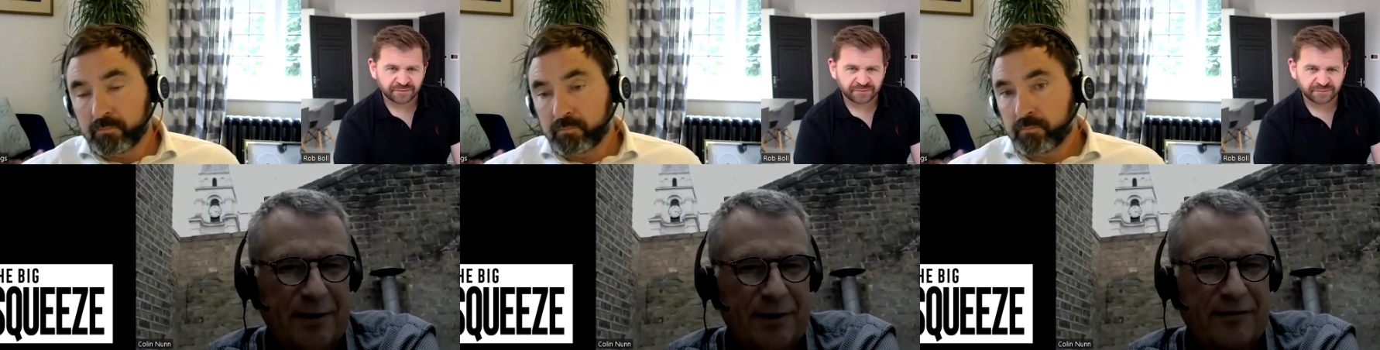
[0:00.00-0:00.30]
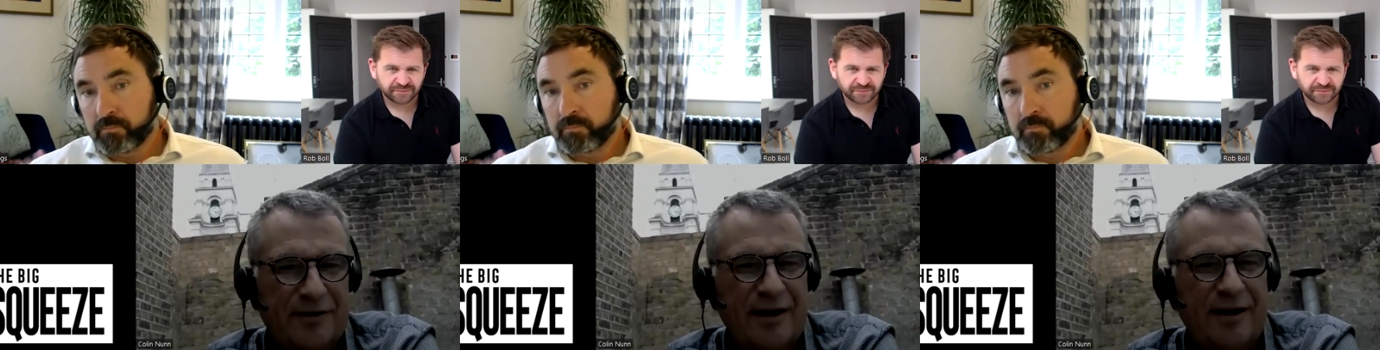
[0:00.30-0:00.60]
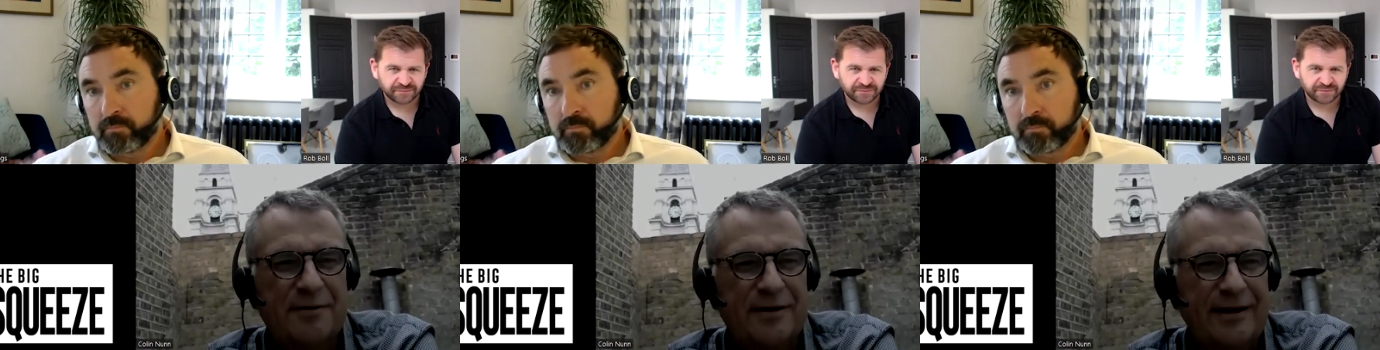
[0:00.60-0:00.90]
Speaker 1: of the month you've
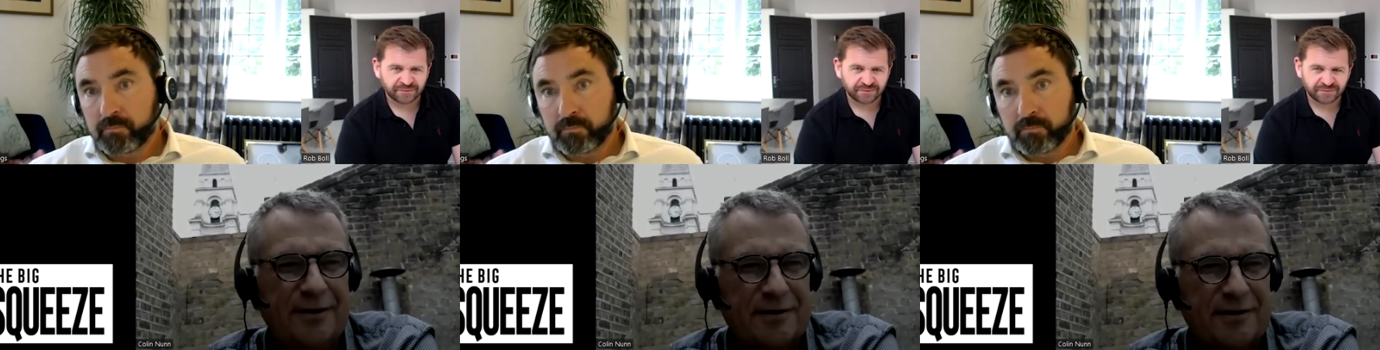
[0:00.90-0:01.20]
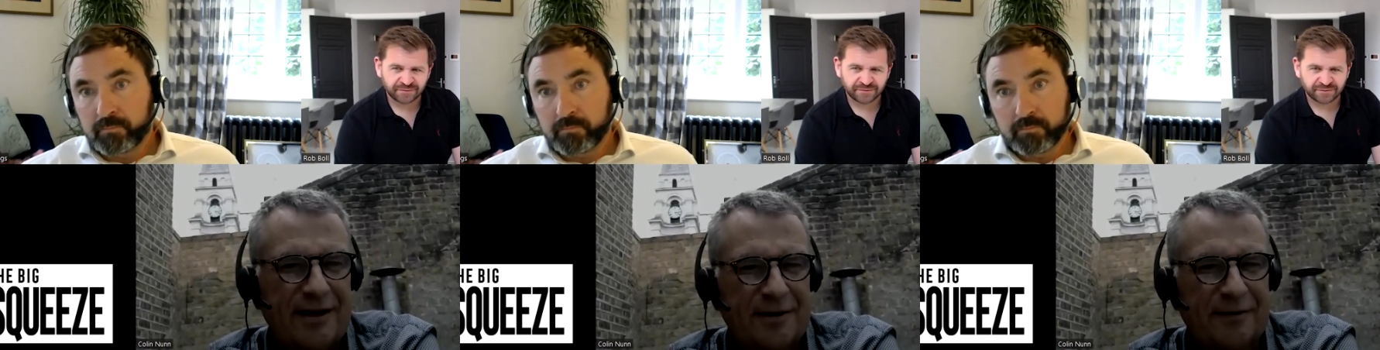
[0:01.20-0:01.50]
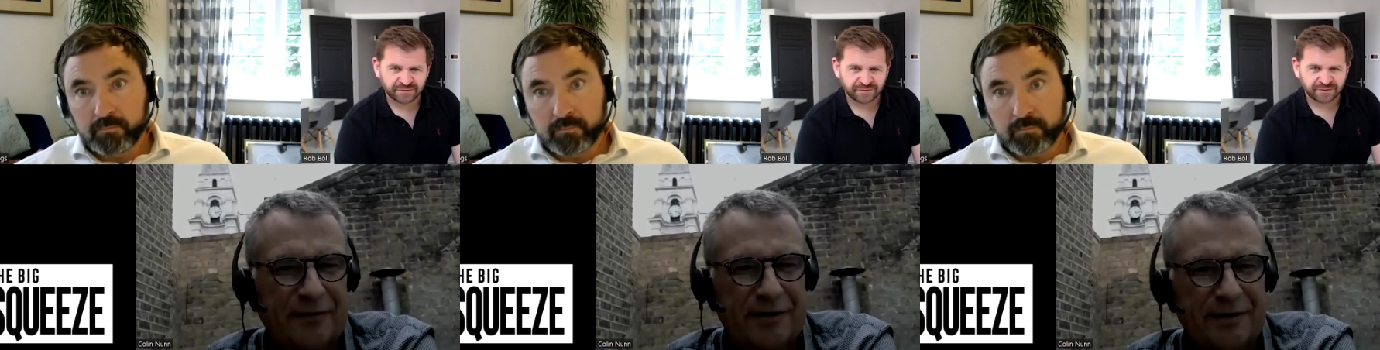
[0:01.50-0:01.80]
totally lost their
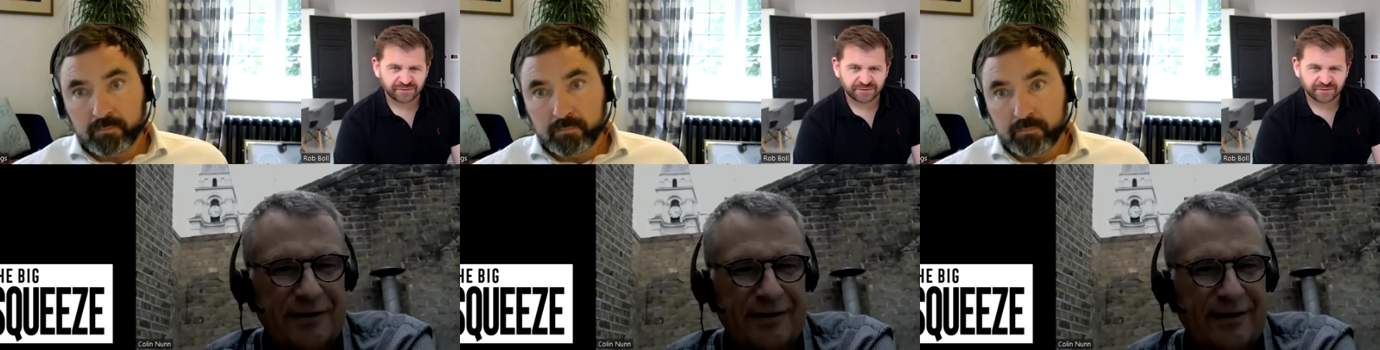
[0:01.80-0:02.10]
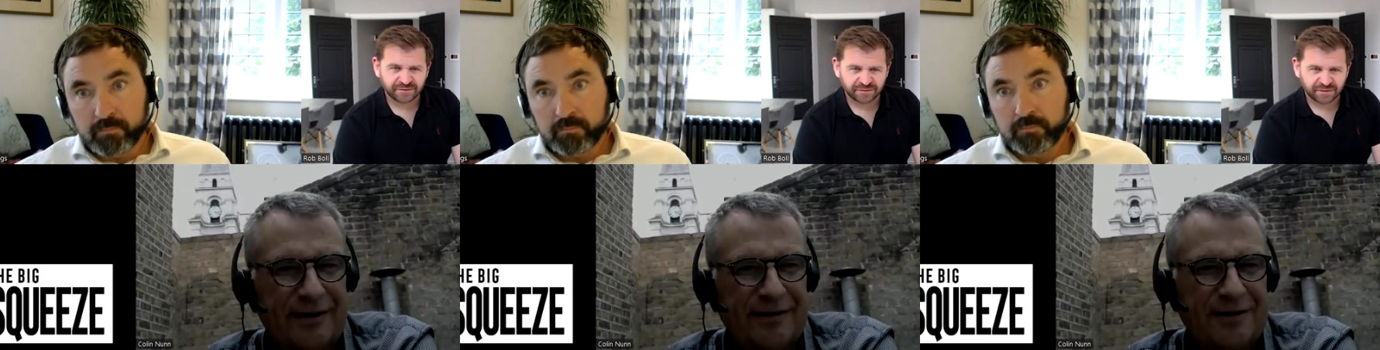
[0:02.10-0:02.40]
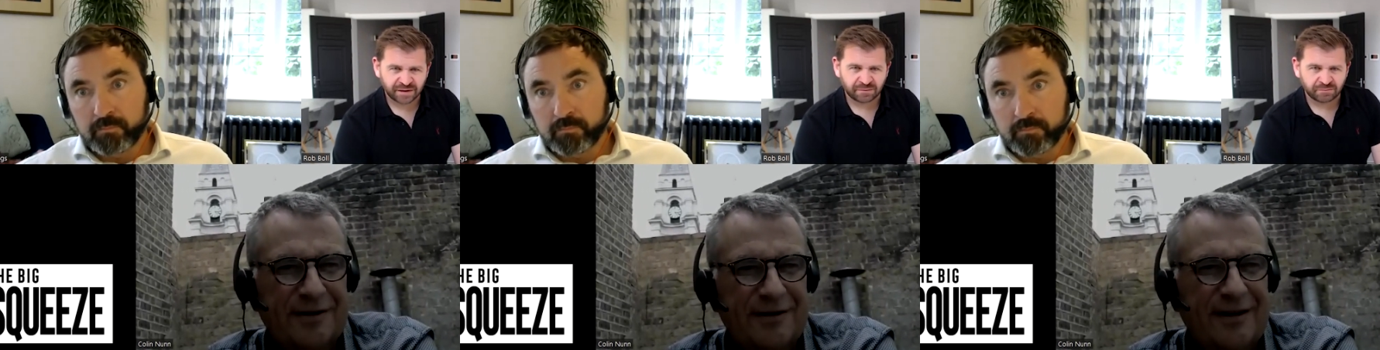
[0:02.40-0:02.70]
confidence
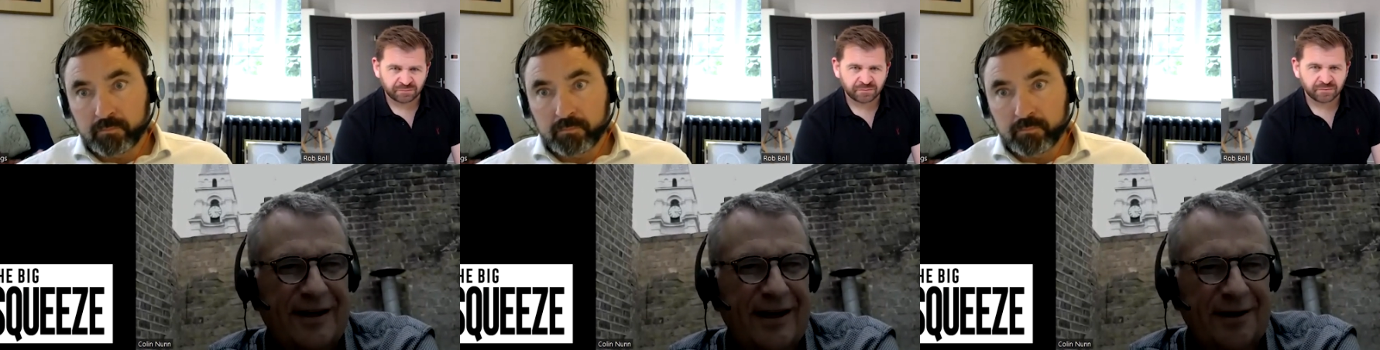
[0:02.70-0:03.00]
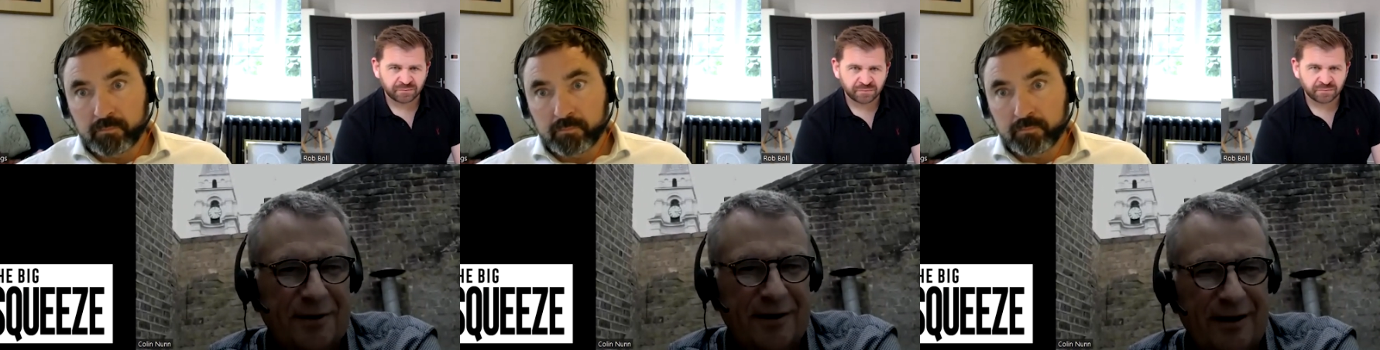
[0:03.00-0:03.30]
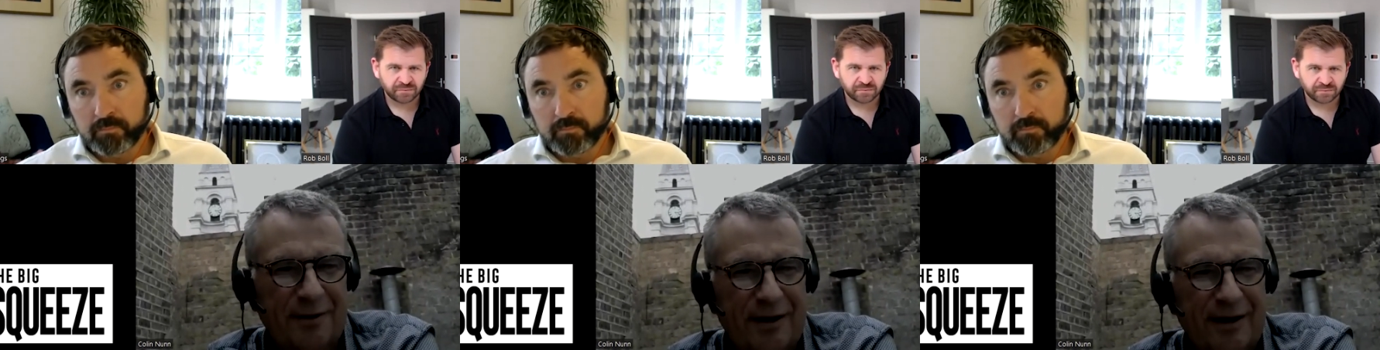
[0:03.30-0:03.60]
yeah. just you
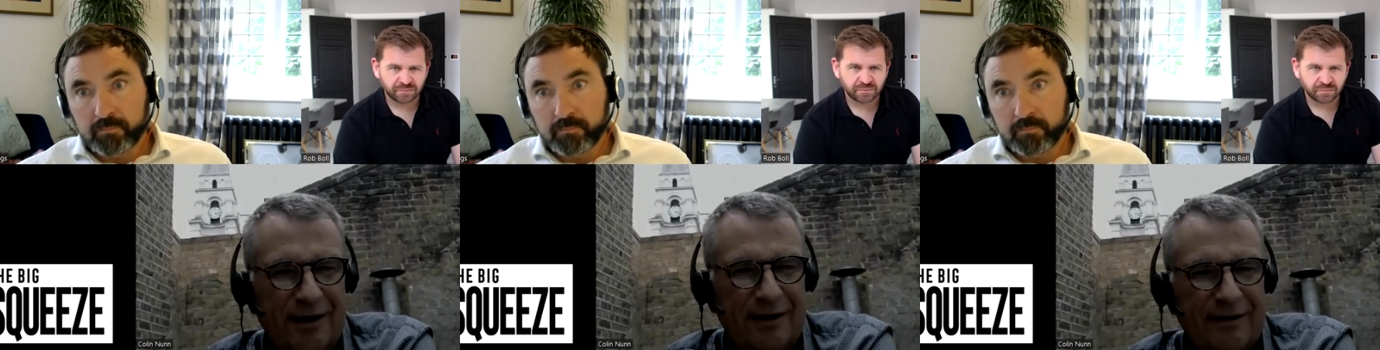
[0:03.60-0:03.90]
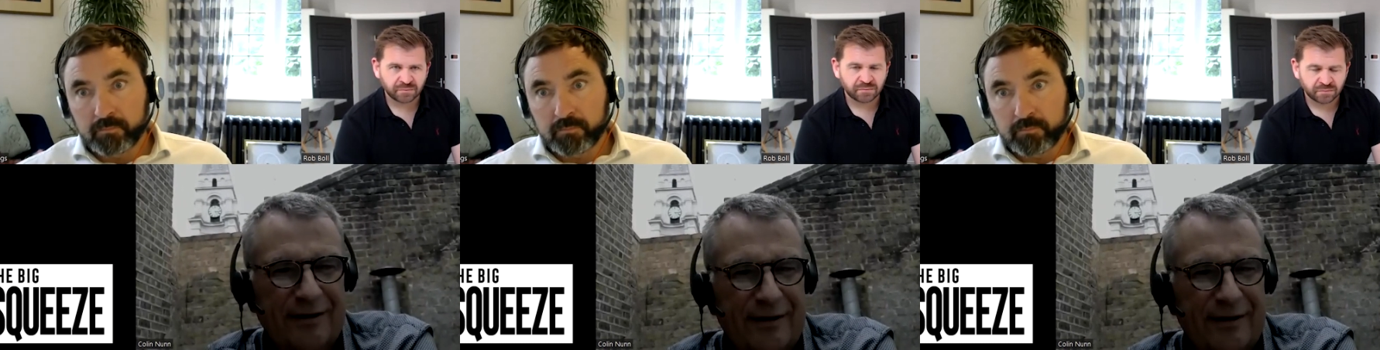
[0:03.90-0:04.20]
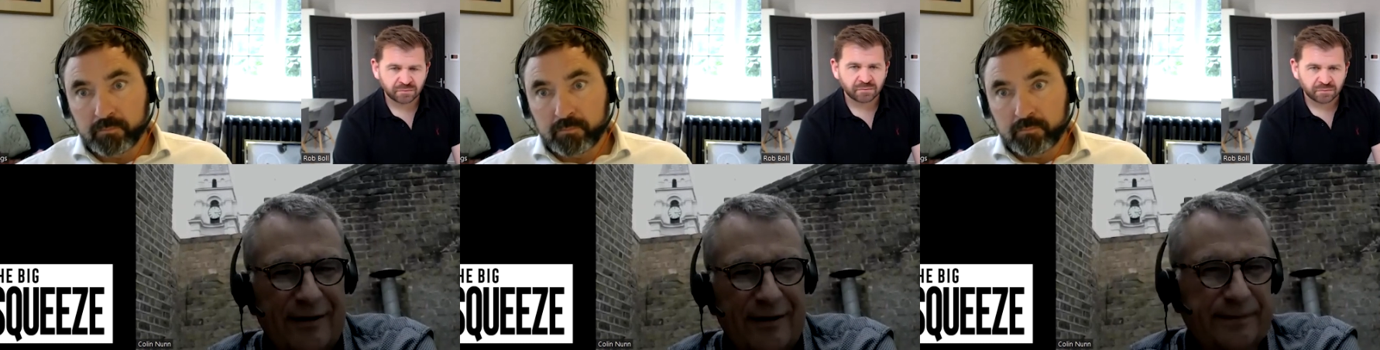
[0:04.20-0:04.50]
Speaker 2: cannot go there
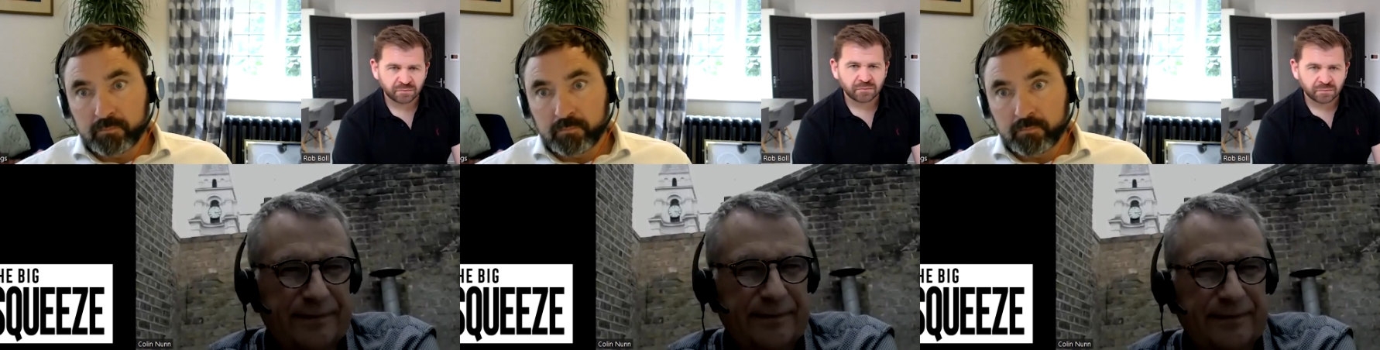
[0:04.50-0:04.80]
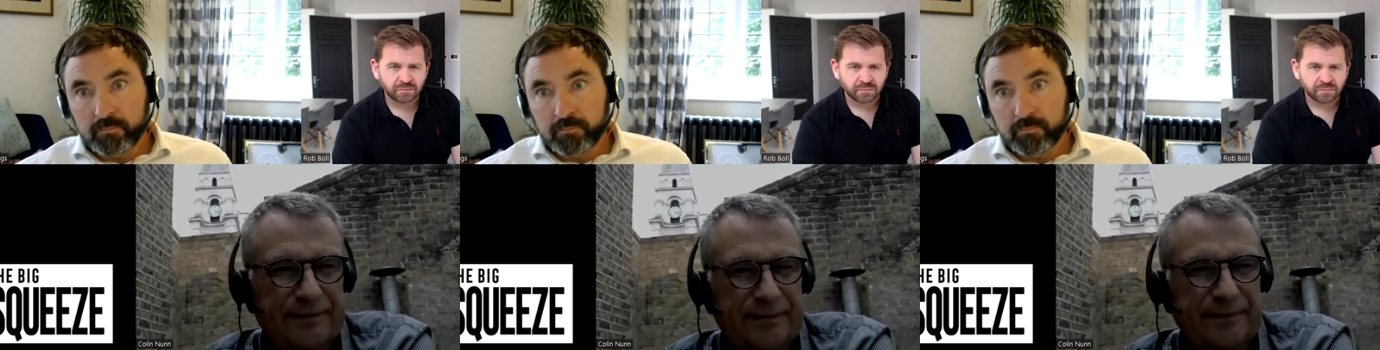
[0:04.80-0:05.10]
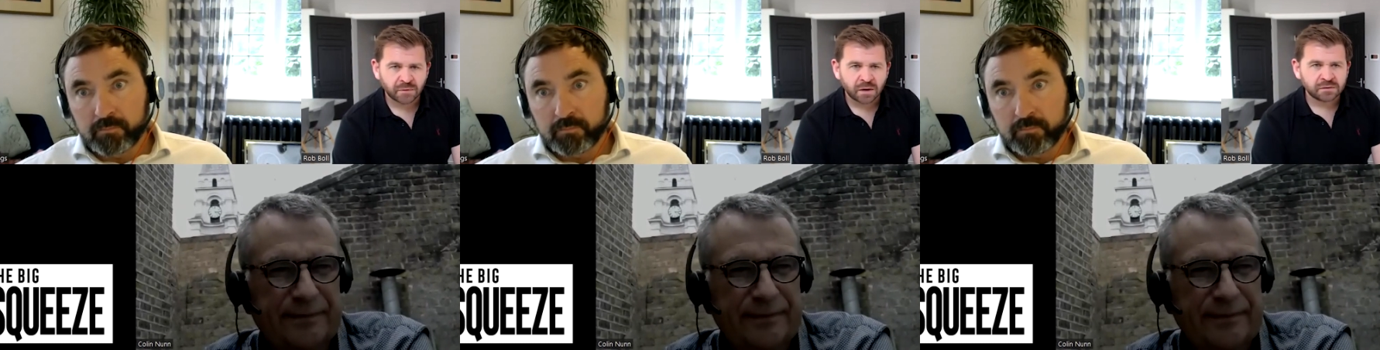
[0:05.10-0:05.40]

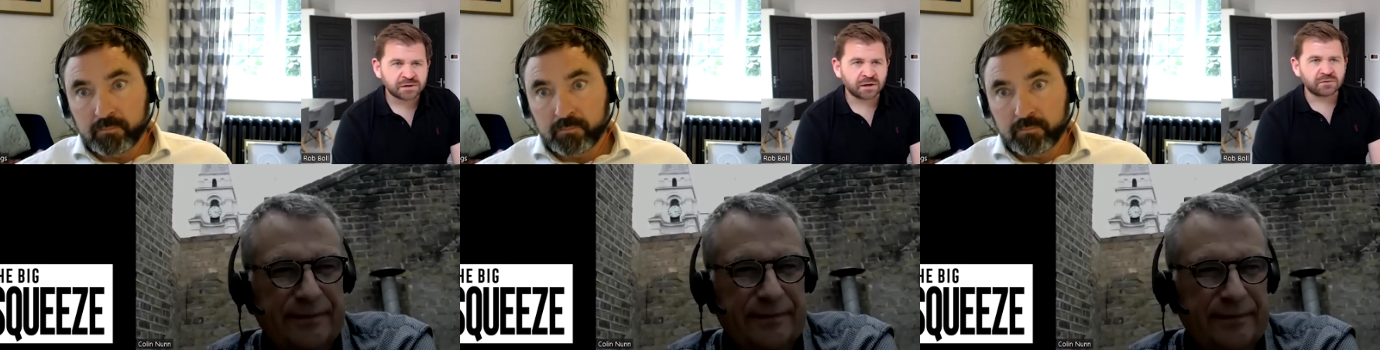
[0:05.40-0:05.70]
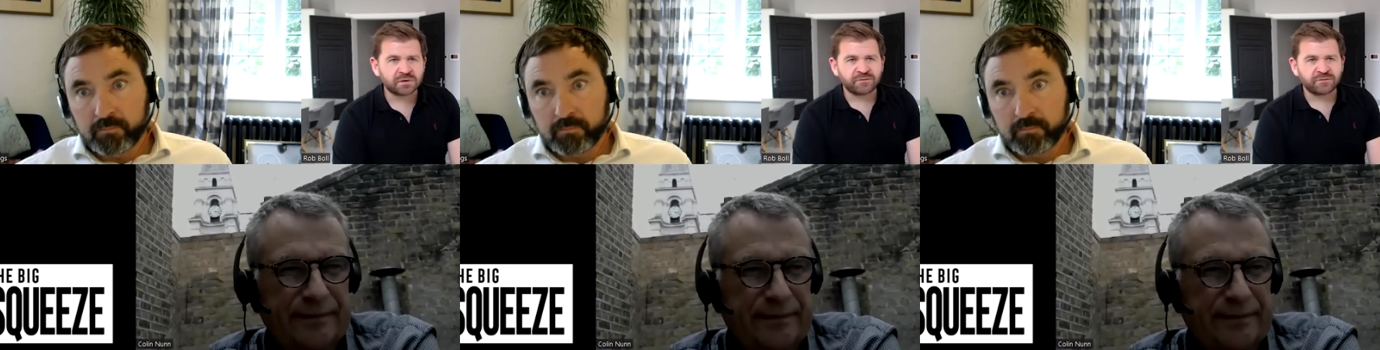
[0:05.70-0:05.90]
so